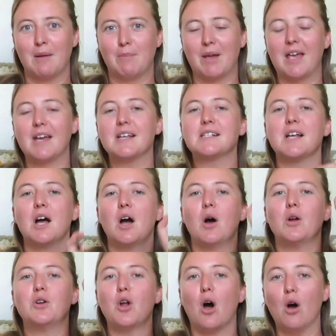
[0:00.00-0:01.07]
Because
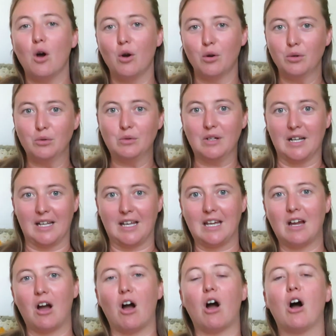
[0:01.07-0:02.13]
not
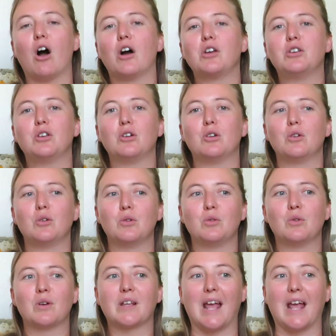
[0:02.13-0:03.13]
only are you